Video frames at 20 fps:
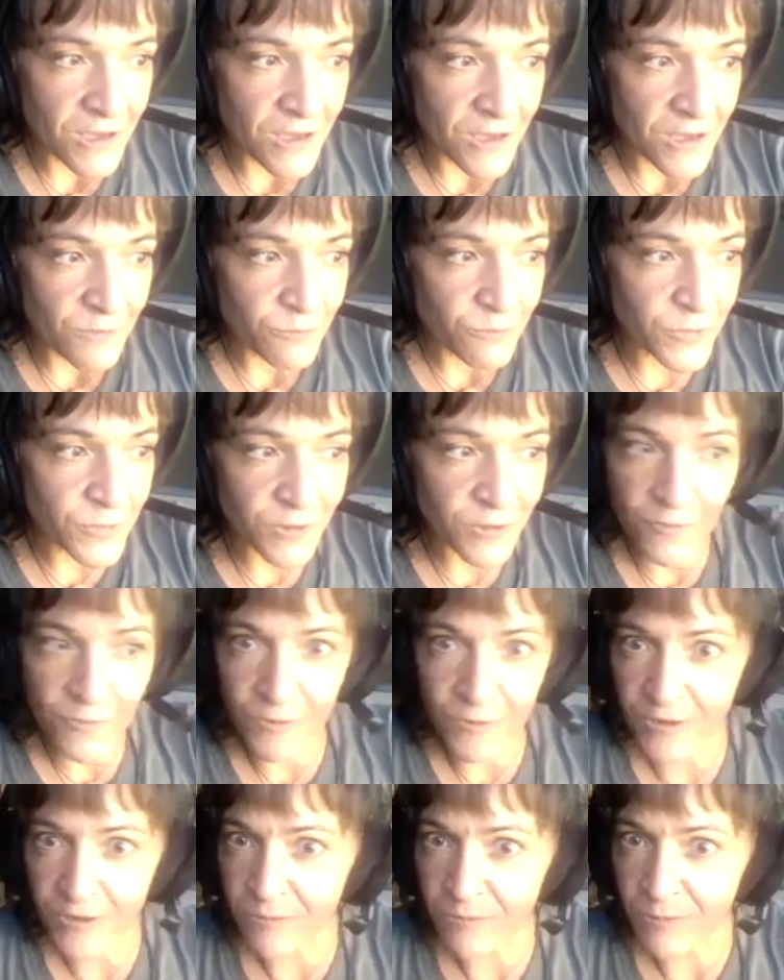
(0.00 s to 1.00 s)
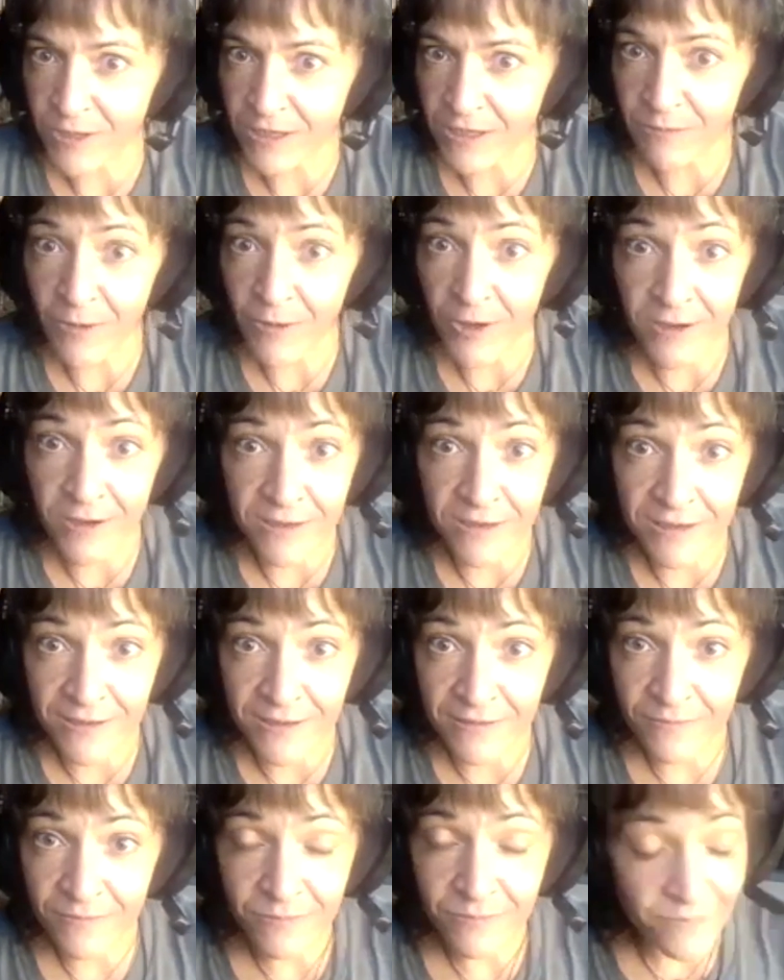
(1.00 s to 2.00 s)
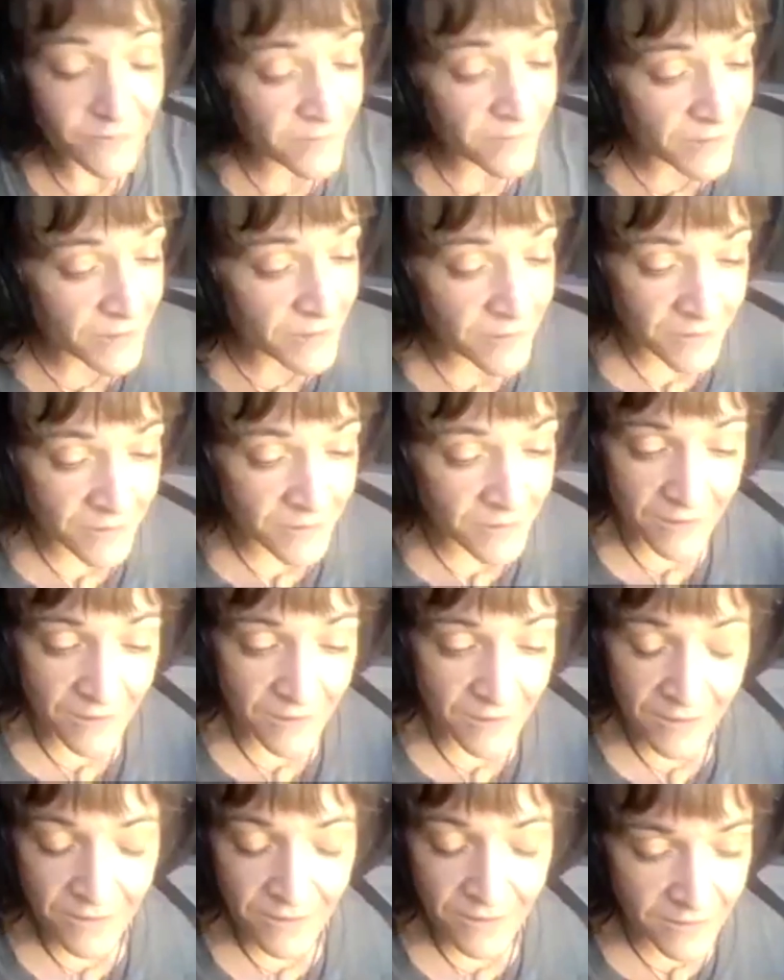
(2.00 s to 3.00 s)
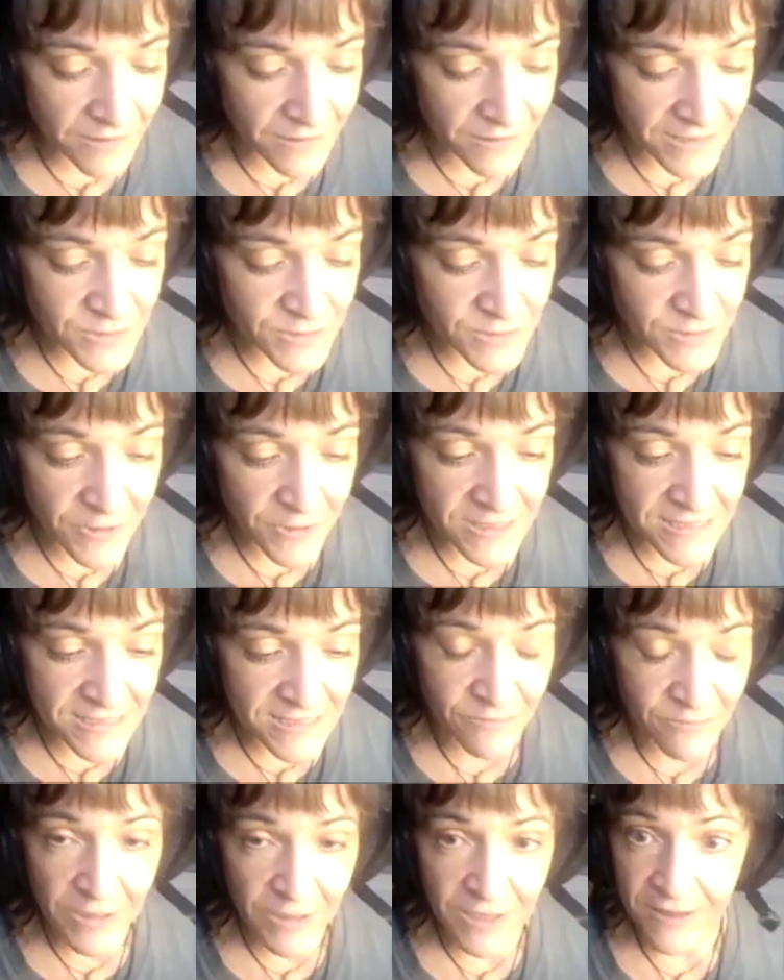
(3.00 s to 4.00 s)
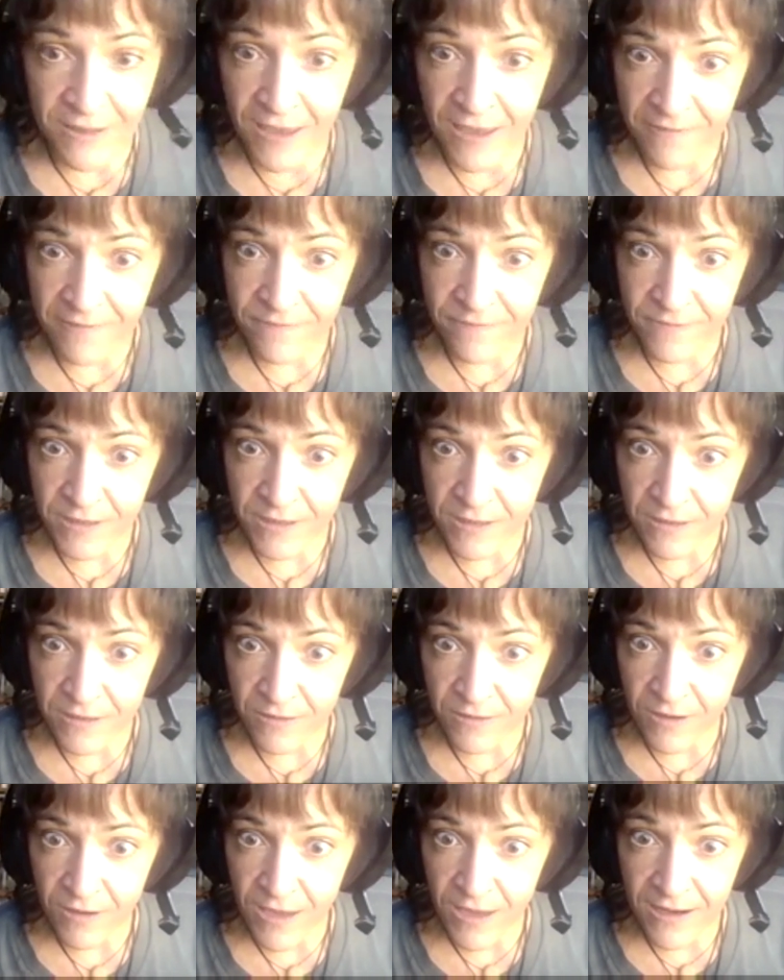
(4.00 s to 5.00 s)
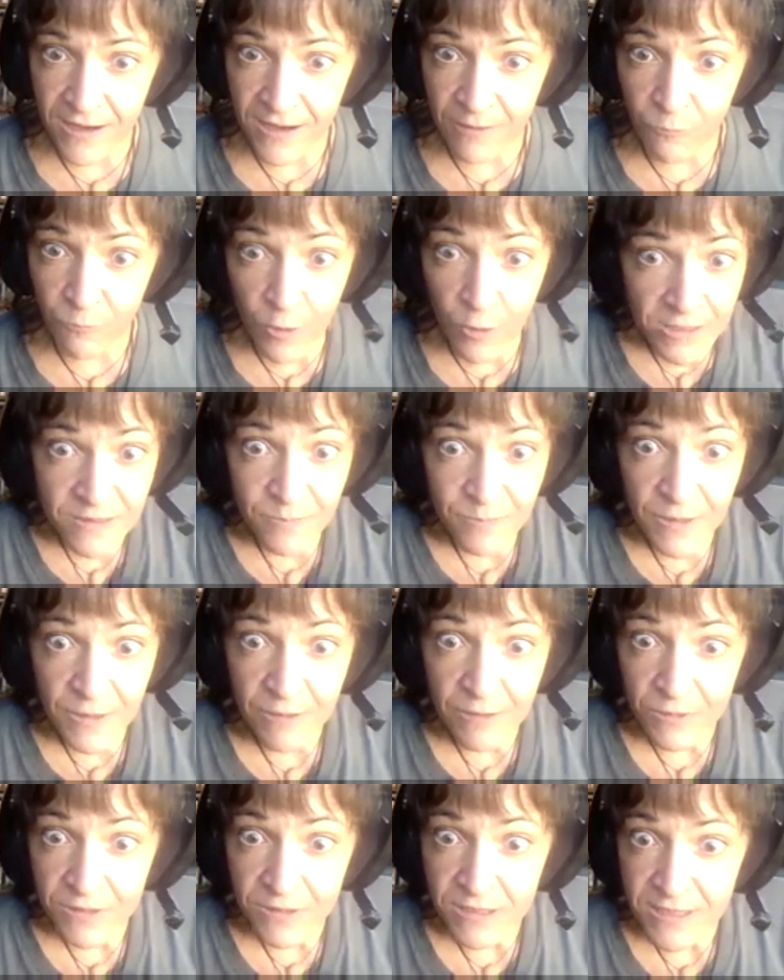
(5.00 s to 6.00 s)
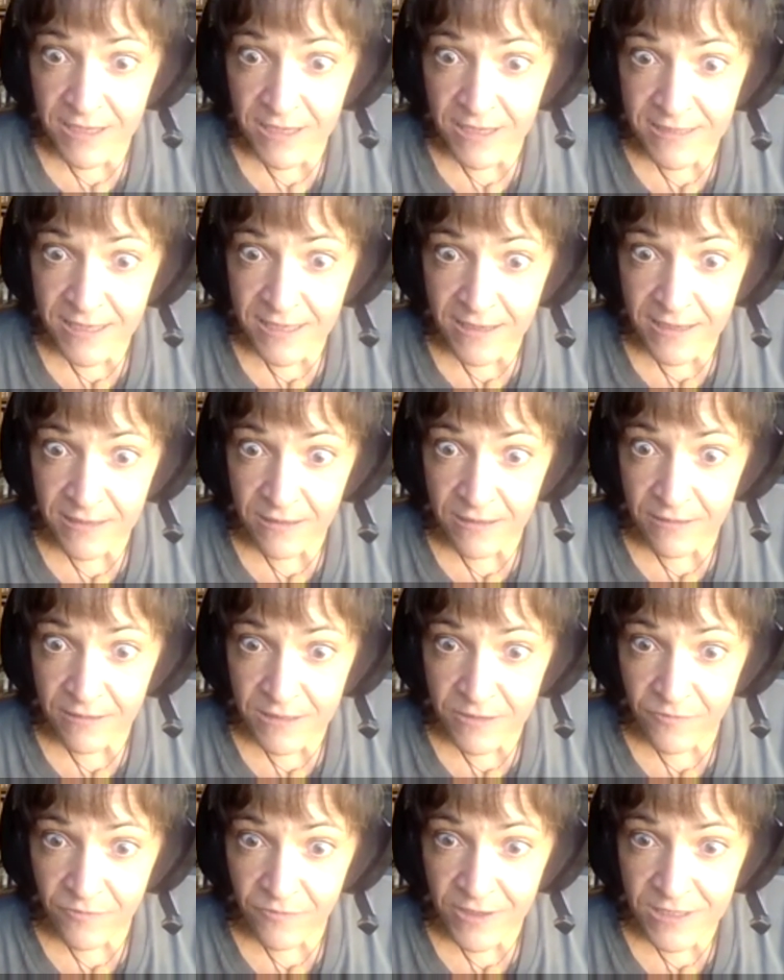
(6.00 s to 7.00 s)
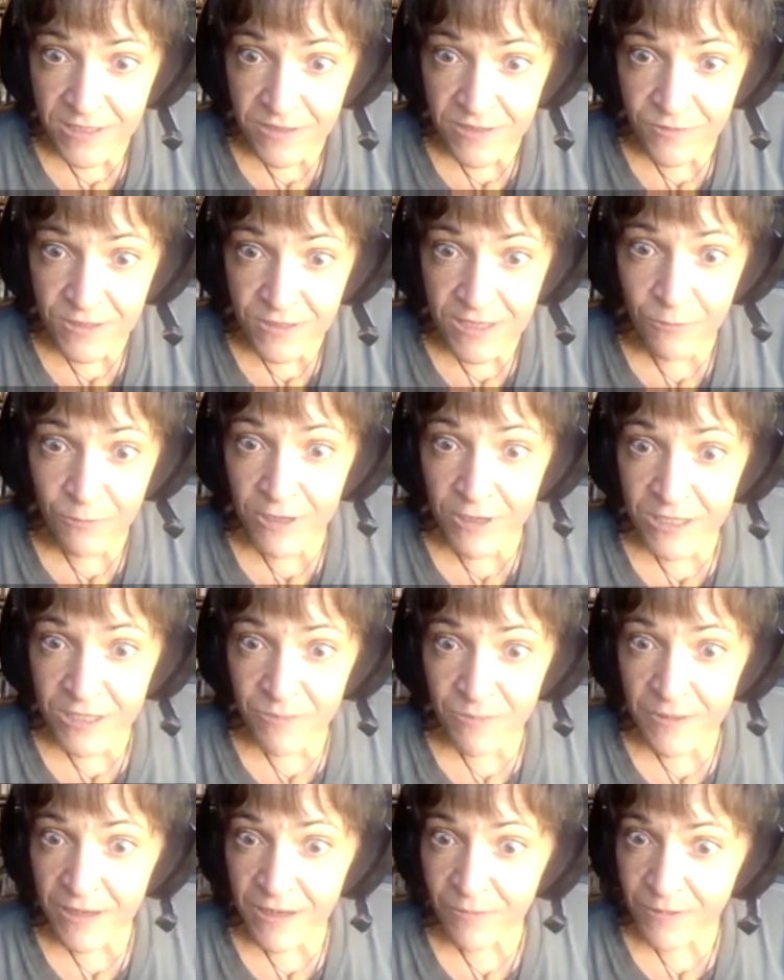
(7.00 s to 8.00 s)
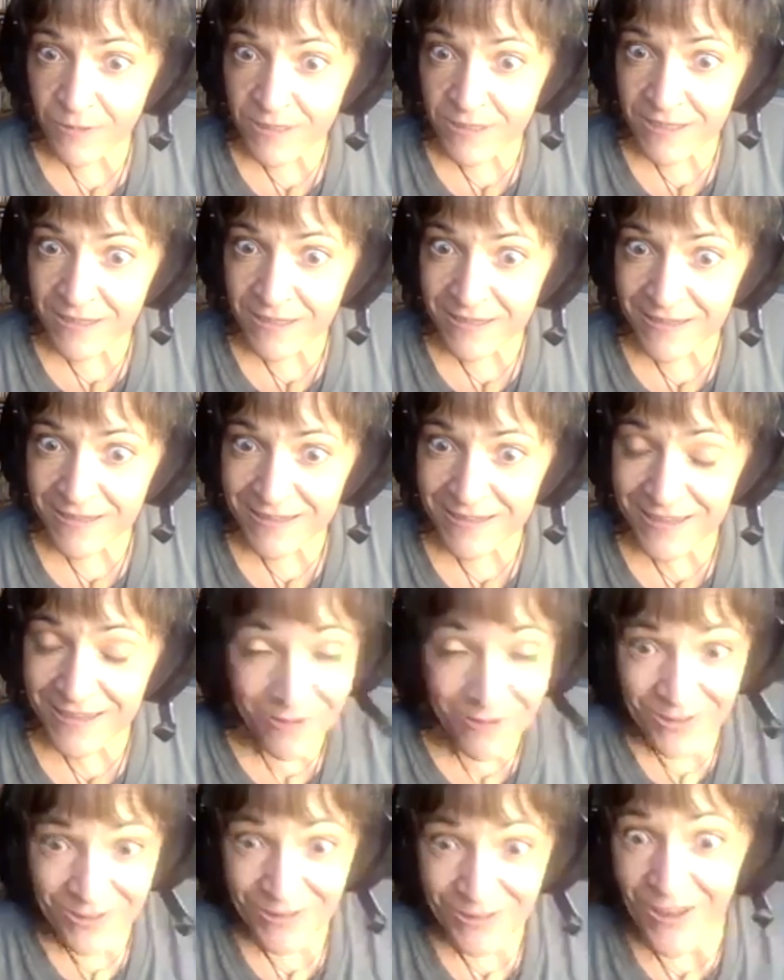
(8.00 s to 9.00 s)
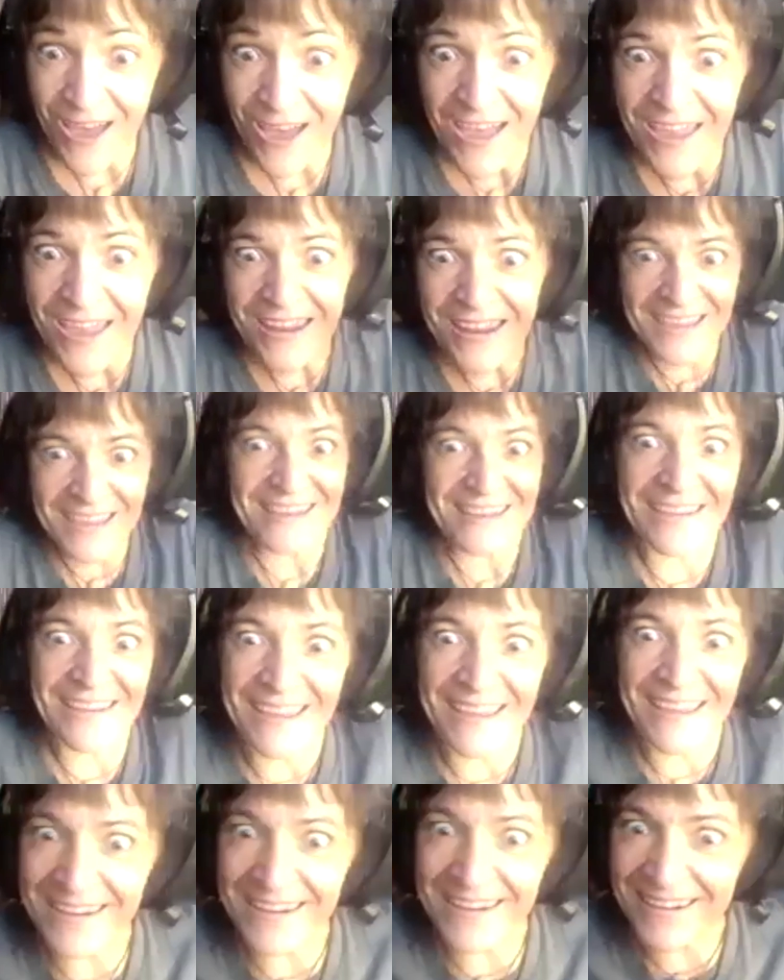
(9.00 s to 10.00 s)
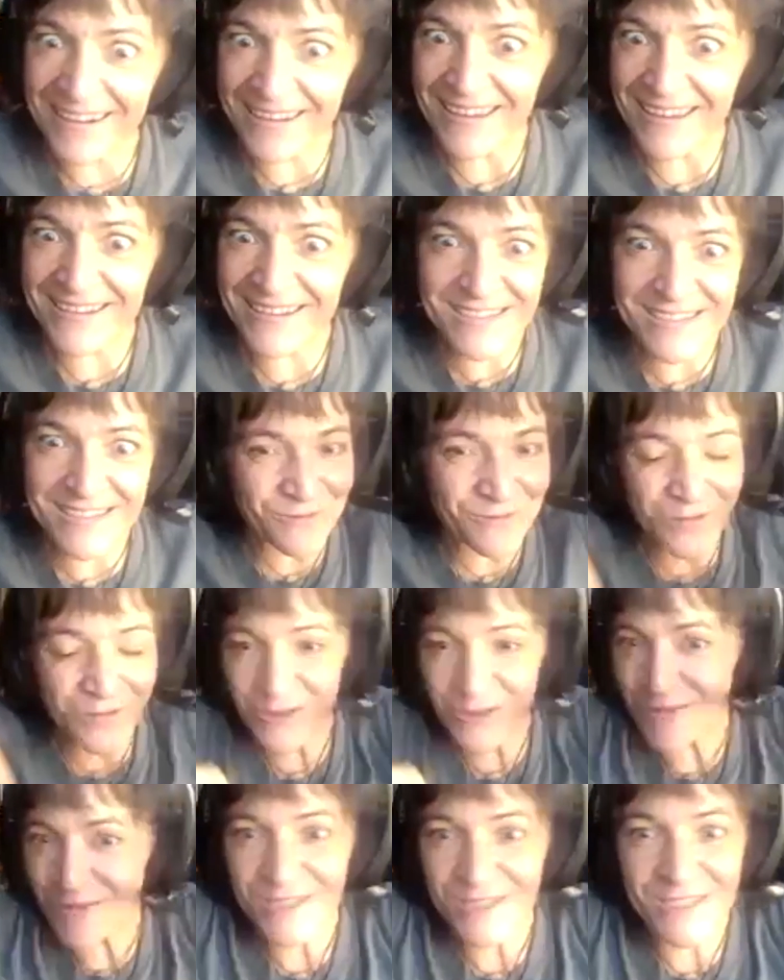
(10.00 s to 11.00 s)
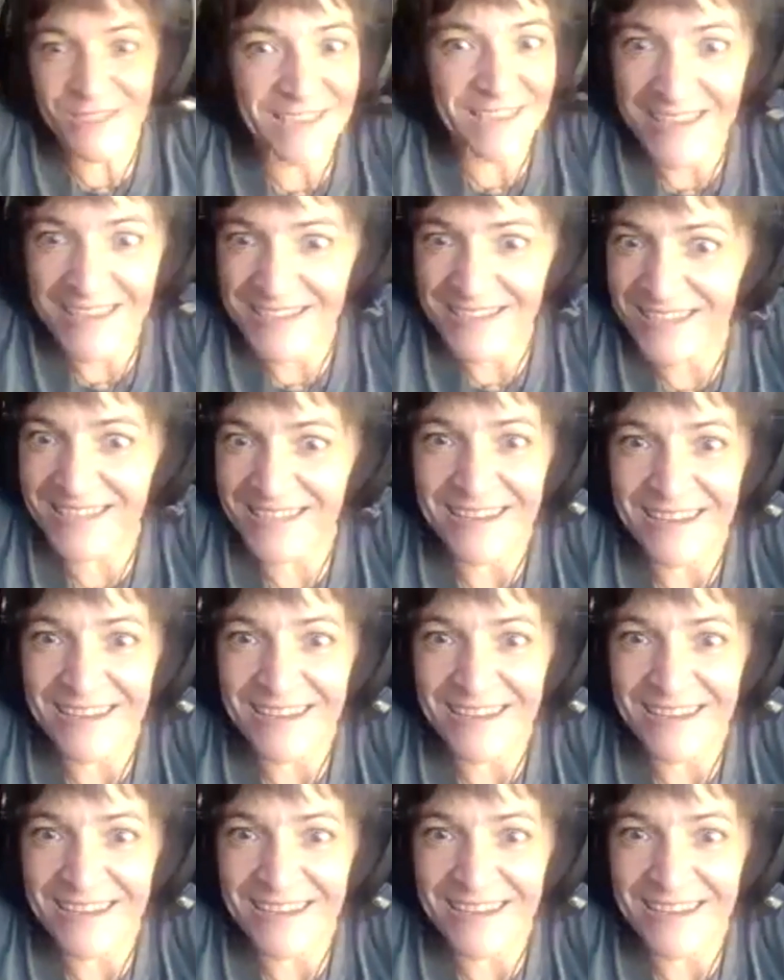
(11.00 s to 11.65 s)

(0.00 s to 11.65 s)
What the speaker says: beautiful community bonding experiences of my life, and I want to be able to take psychedelics to festivals. I want to be able to, a lot, and just really push the edge. And